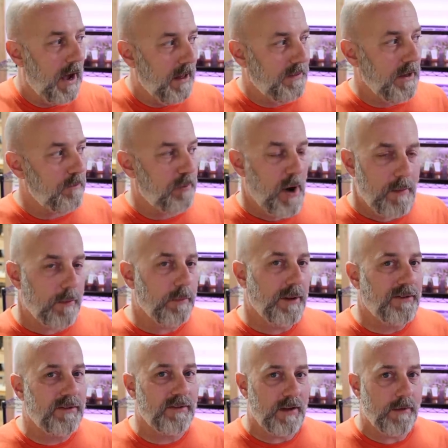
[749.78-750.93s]
I think probably
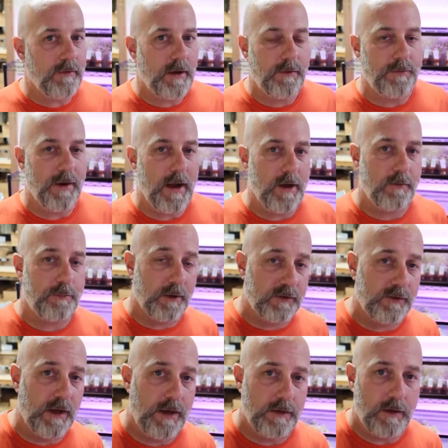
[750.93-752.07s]

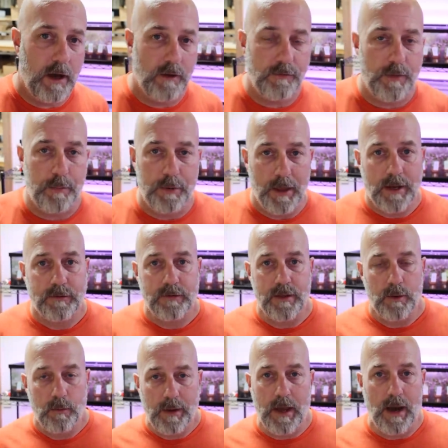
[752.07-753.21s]
75% of the plants
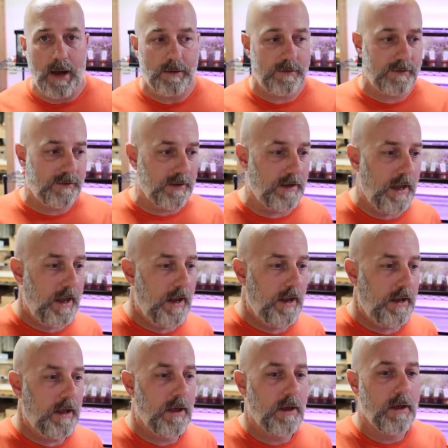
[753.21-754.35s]
that we got
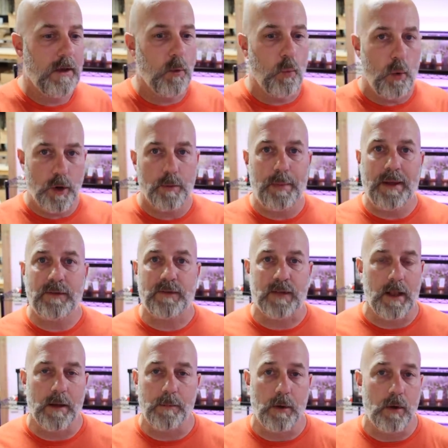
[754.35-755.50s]
today will be
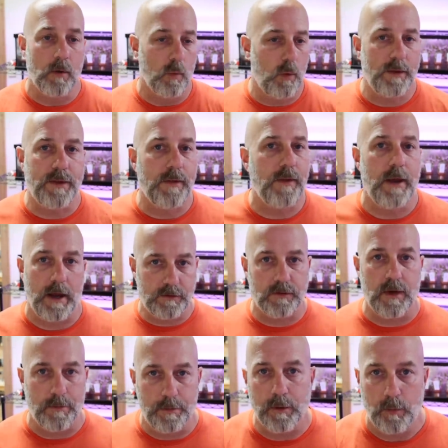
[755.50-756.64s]
sellable within the next
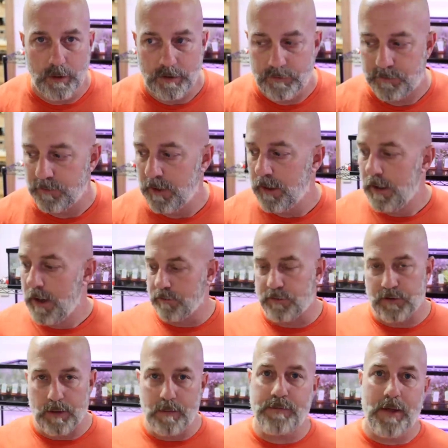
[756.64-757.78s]
couple of weeks.
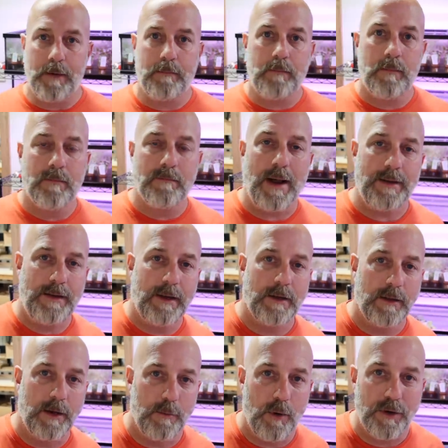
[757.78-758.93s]
Some of them might need a
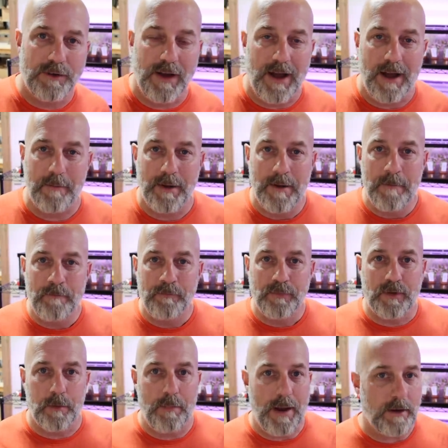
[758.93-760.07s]
little more time
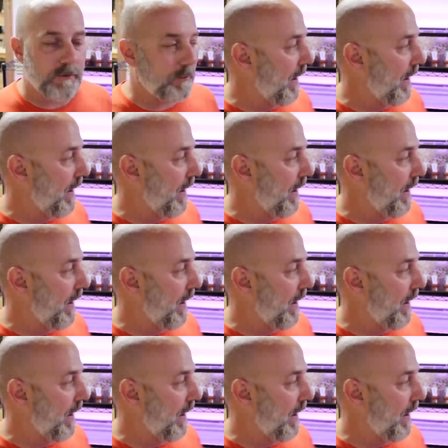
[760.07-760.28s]
to bounce